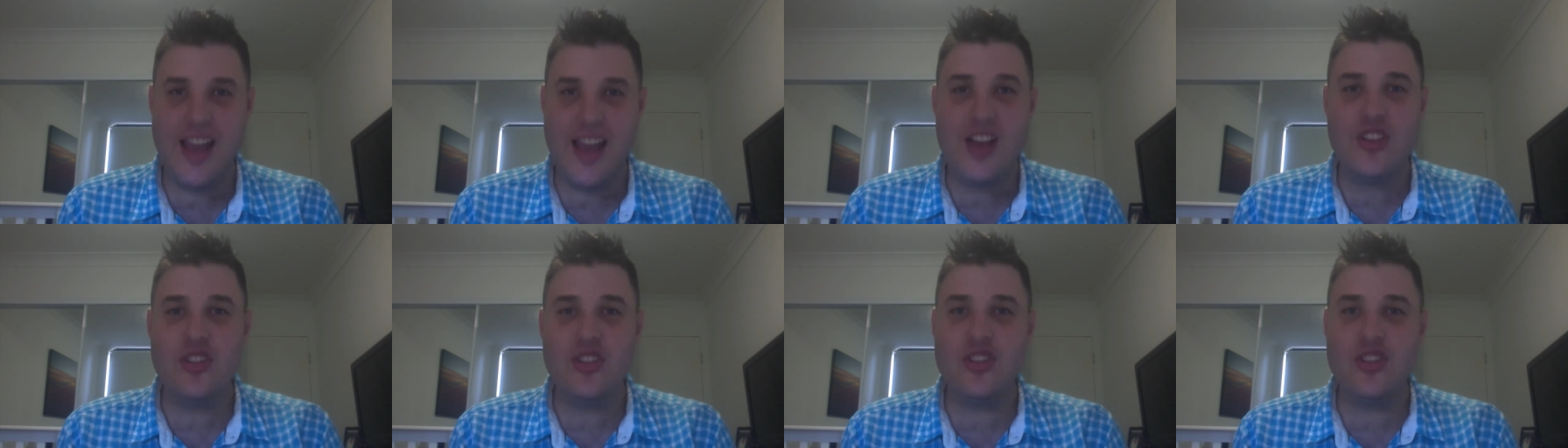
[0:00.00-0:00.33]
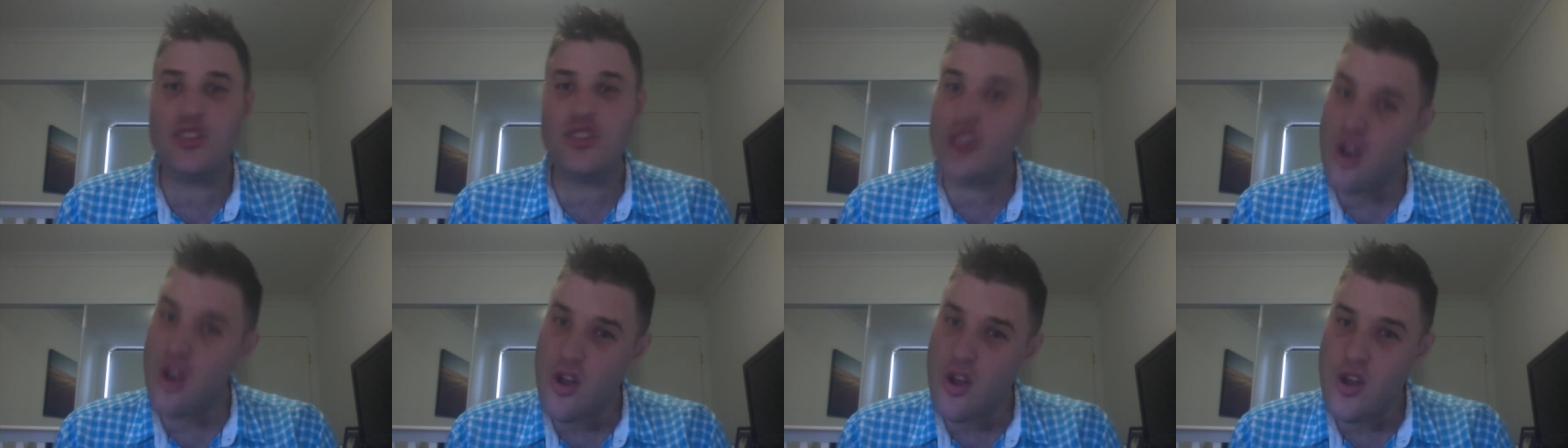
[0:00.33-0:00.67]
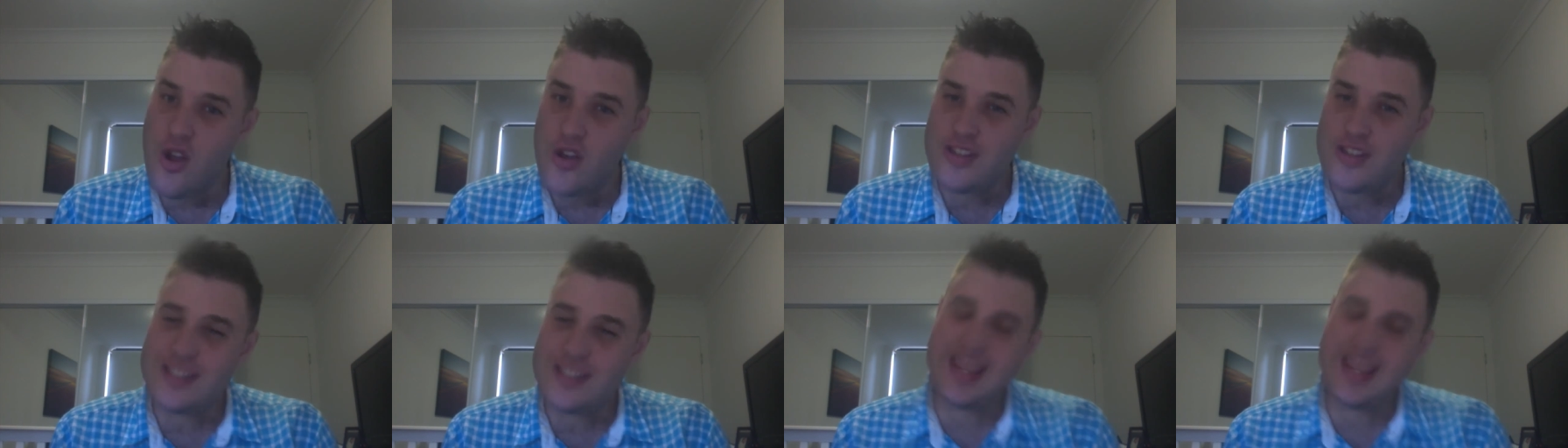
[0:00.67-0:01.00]

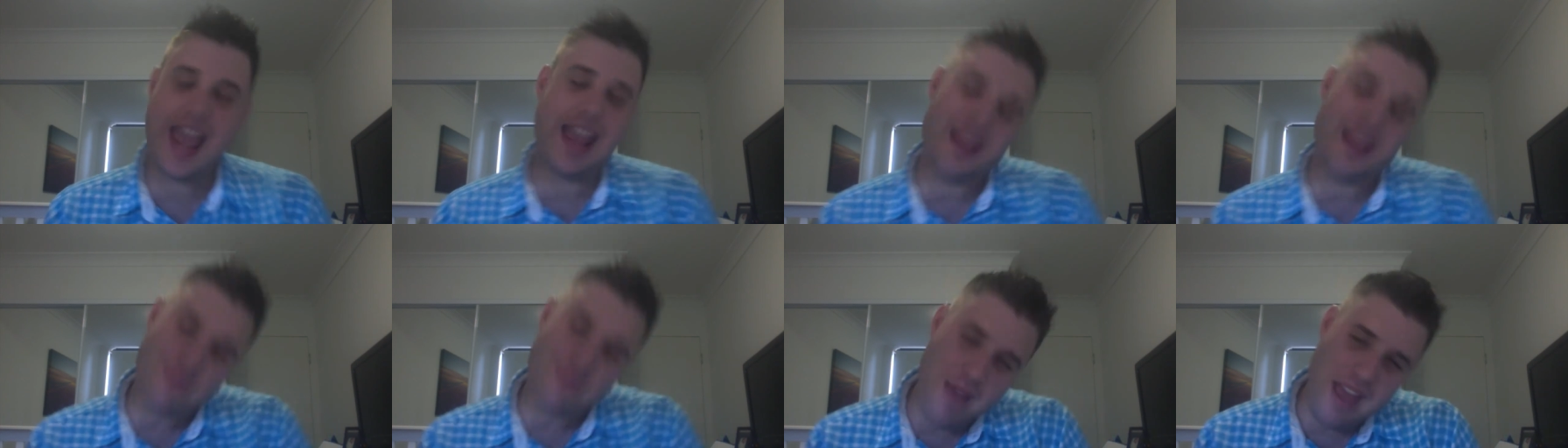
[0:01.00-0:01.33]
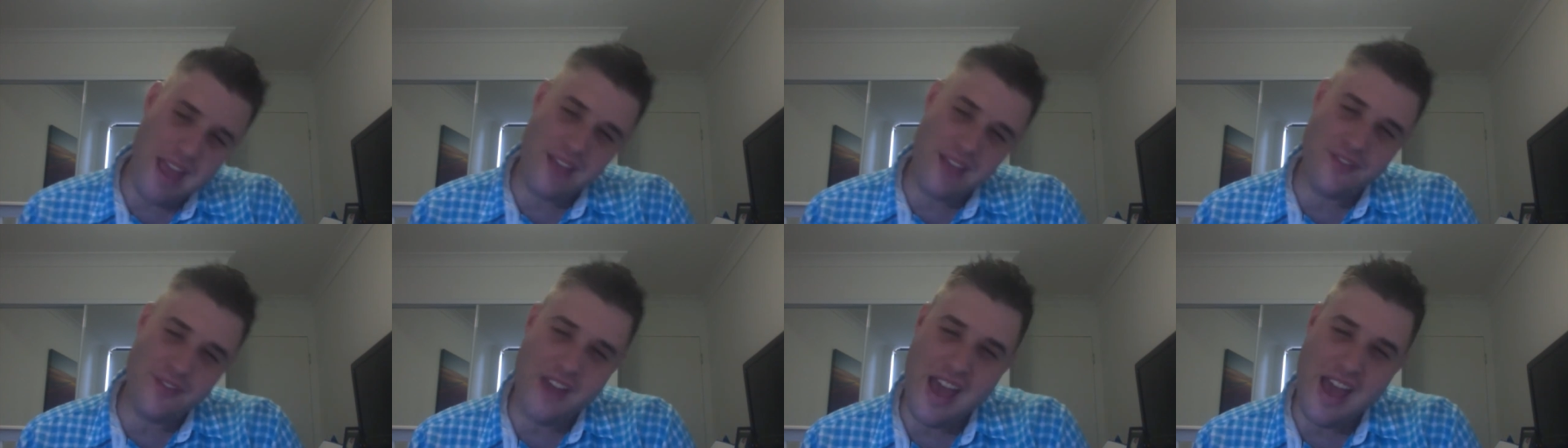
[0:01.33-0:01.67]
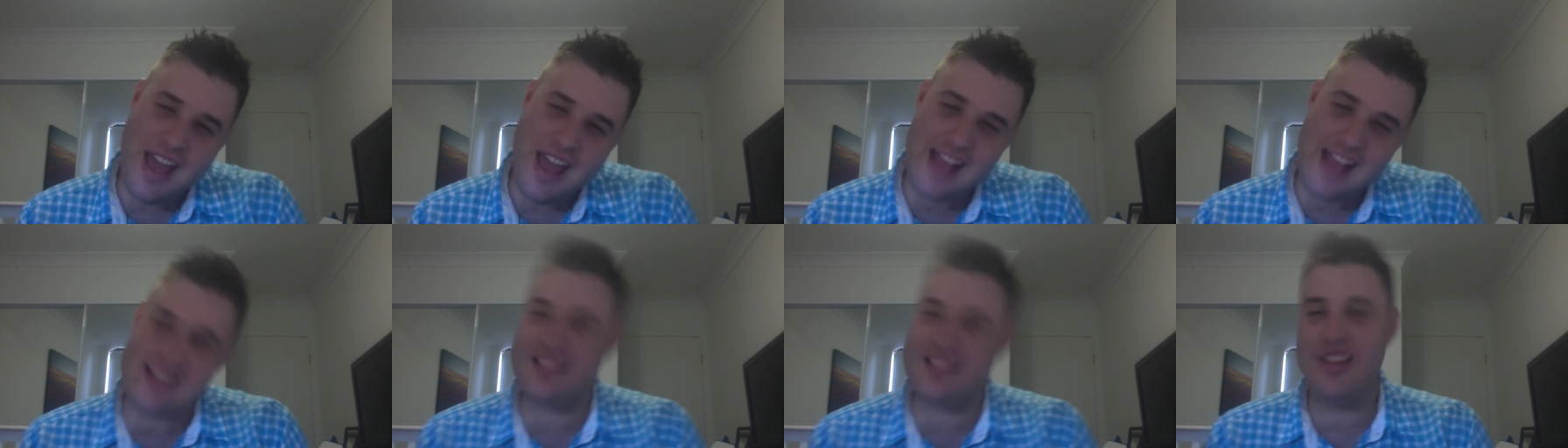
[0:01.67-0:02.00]
So take my
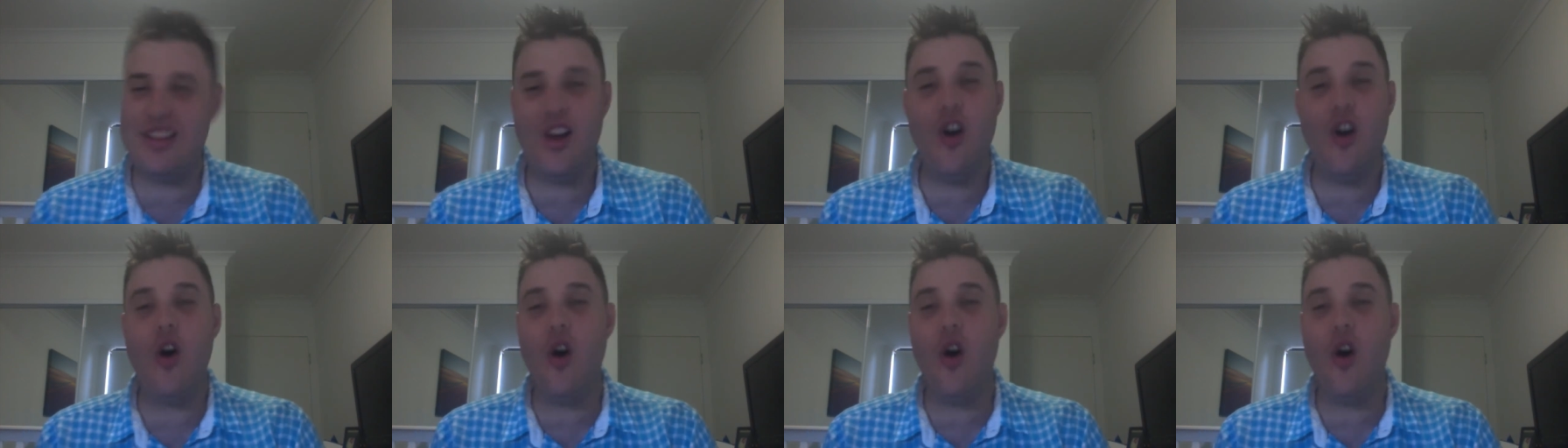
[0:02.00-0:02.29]
advice.